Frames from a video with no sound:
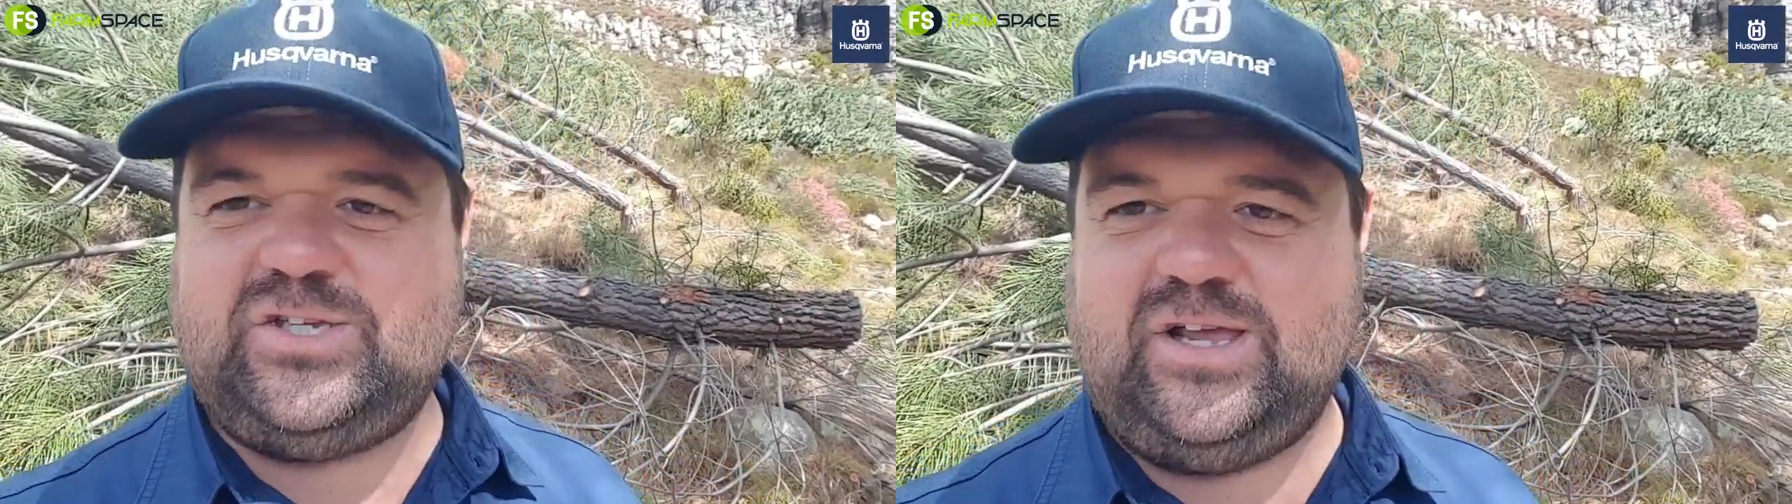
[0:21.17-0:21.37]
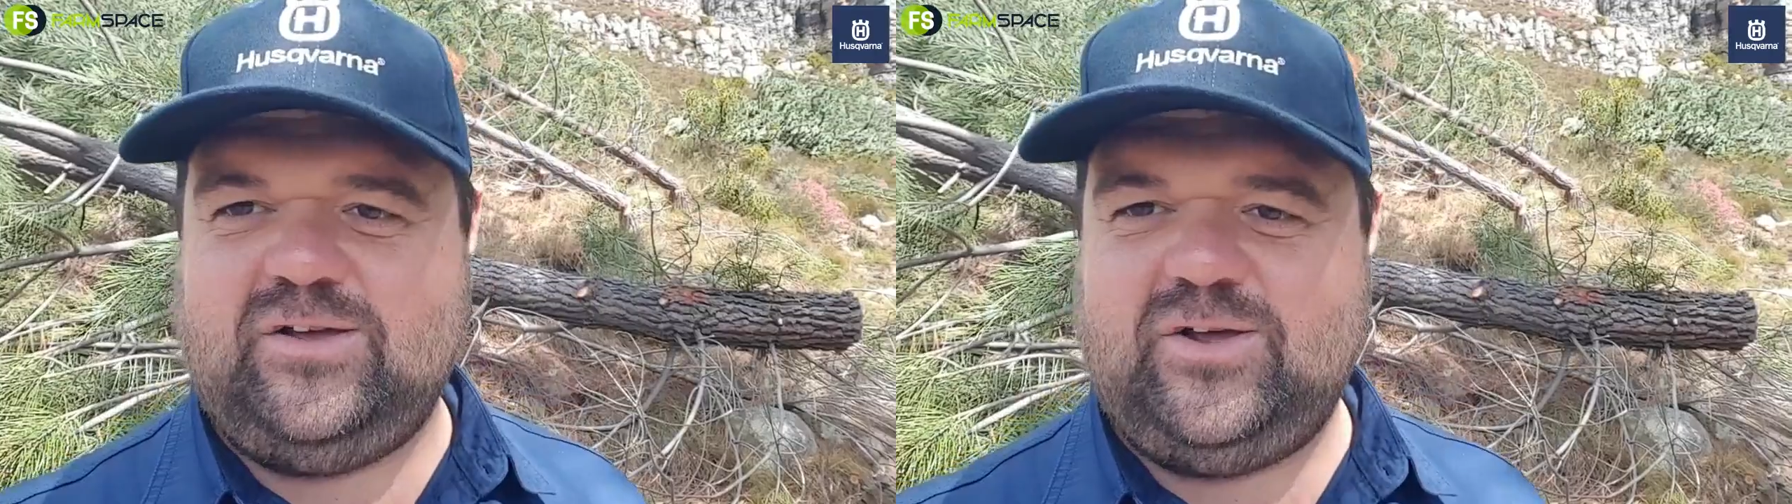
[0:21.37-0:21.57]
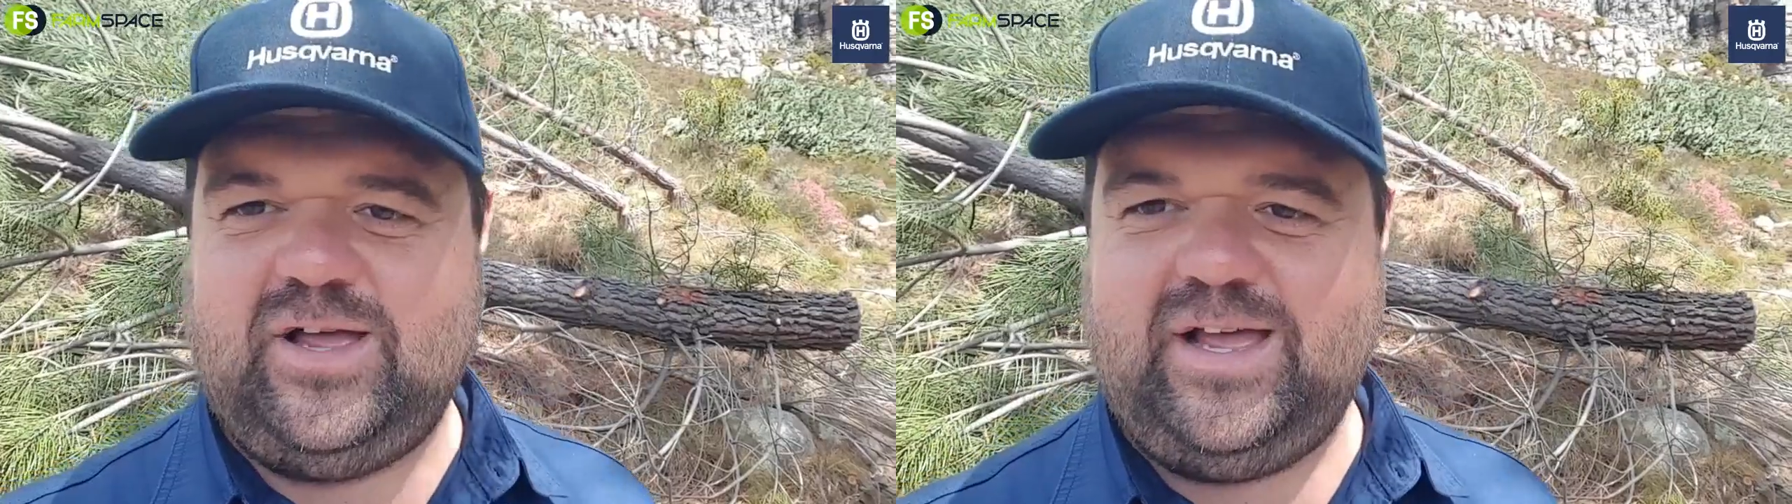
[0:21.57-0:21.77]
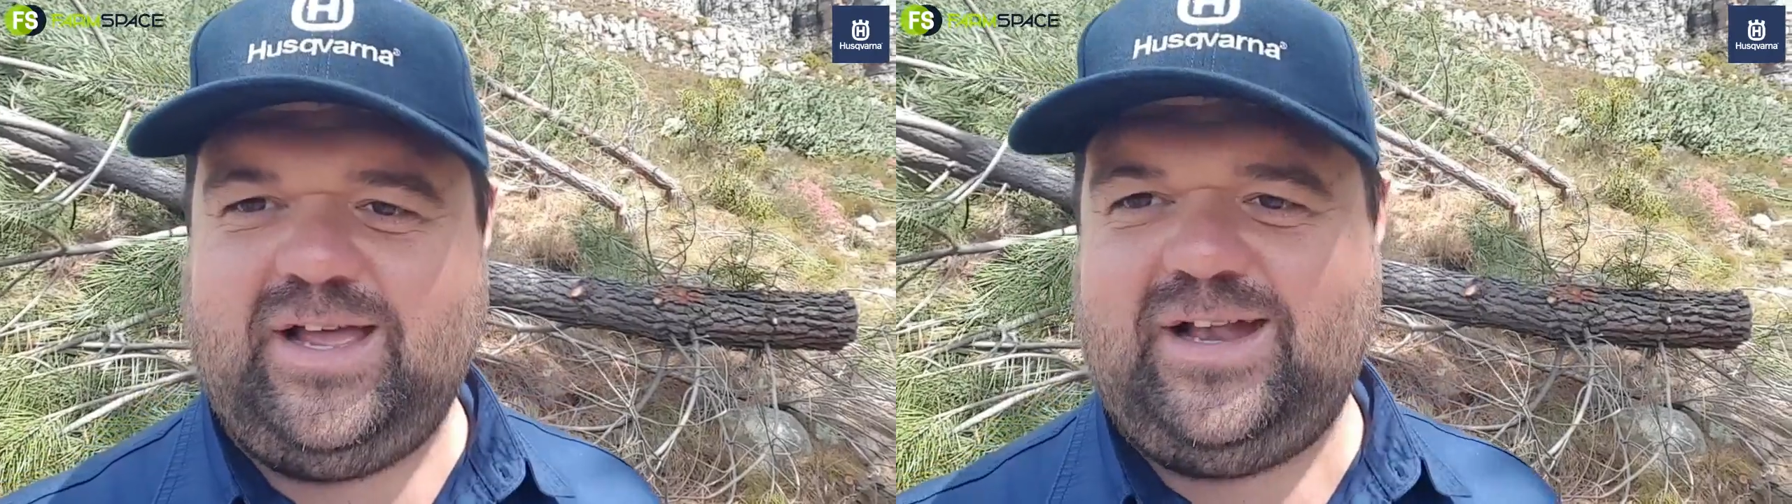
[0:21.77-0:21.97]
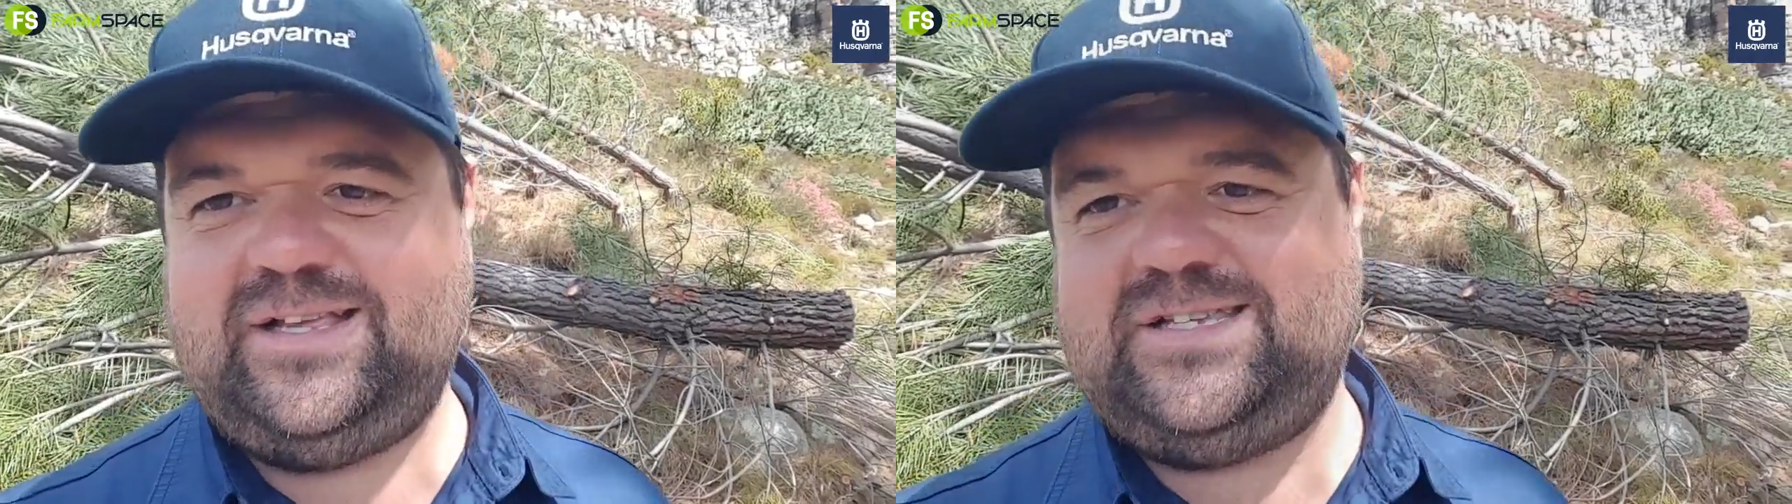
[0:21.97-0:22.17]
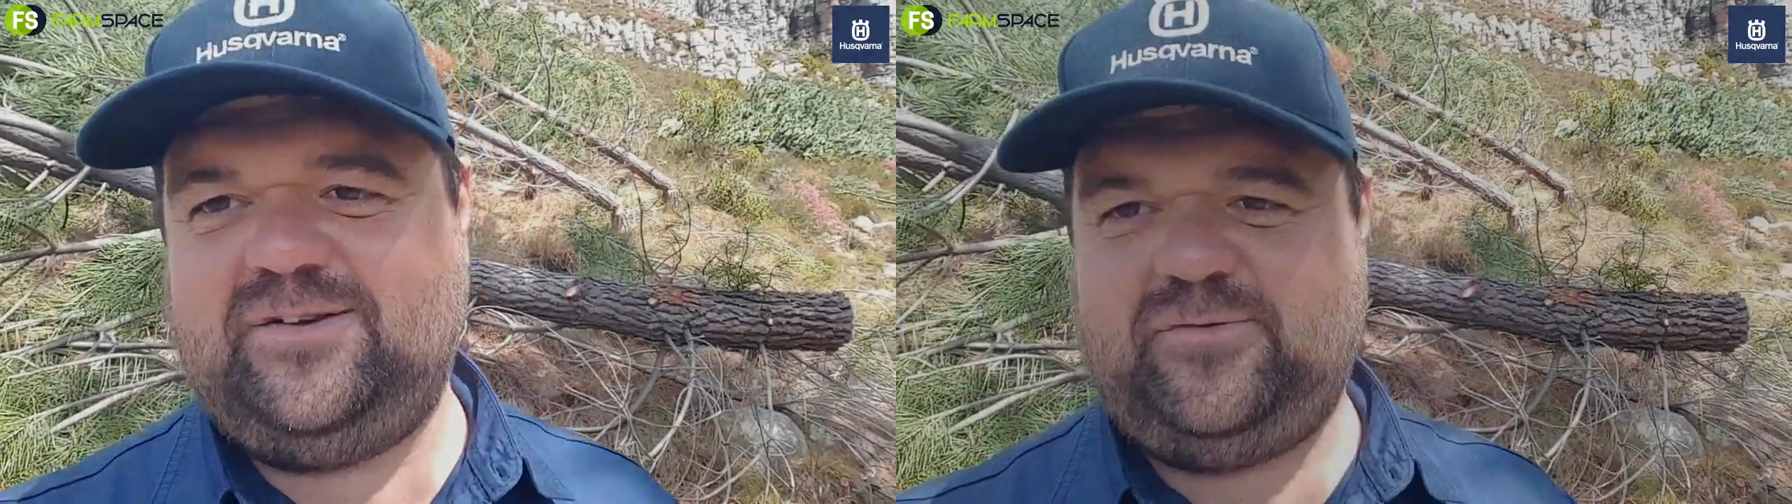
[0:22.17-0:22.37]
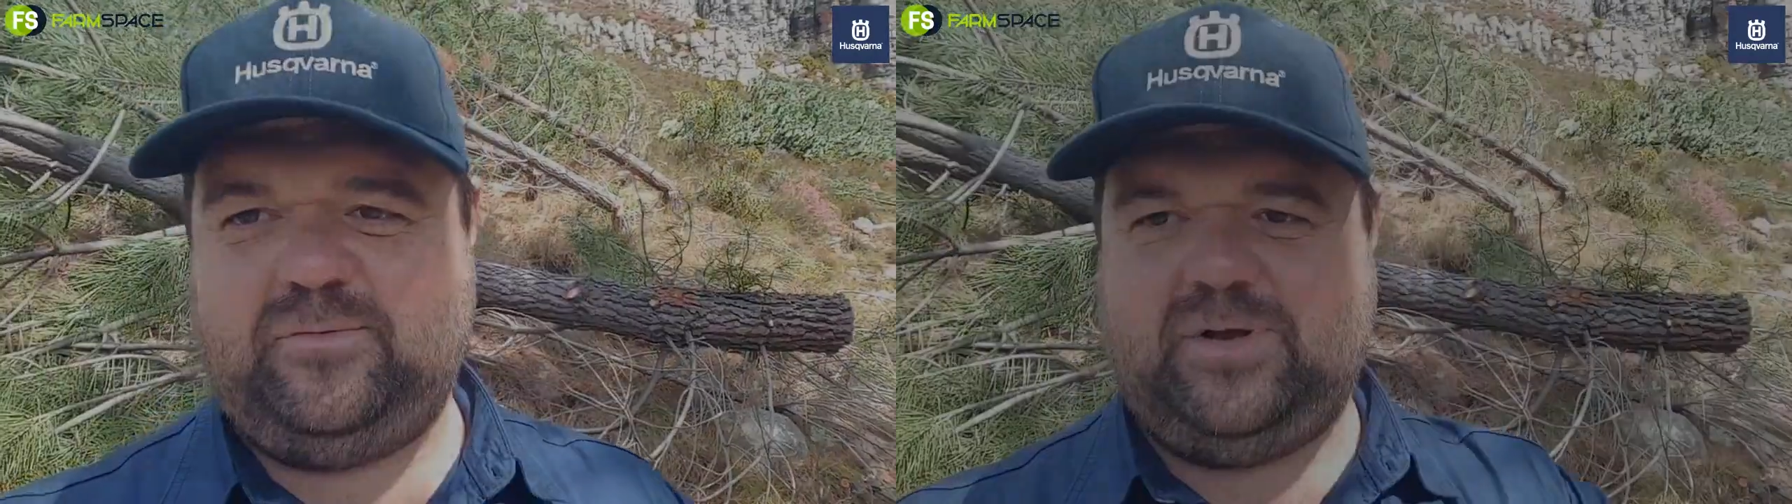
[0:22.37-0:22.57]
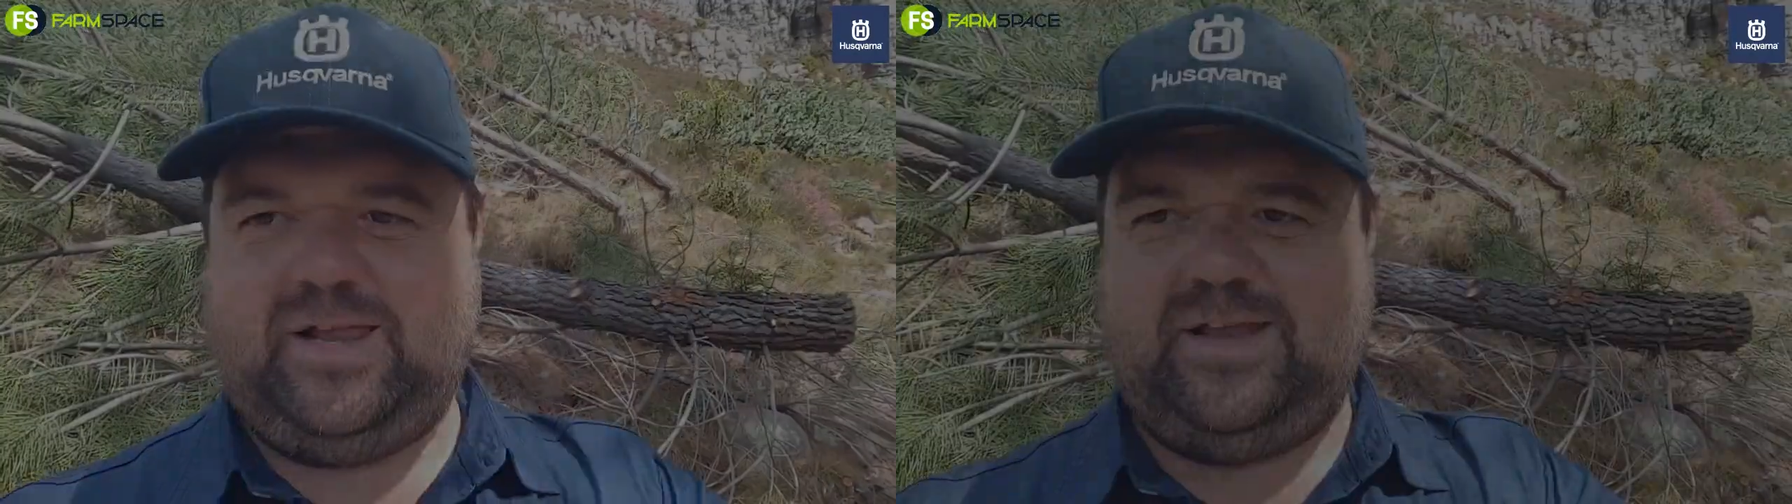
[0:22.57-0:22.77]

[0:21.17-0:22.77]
So let's hear from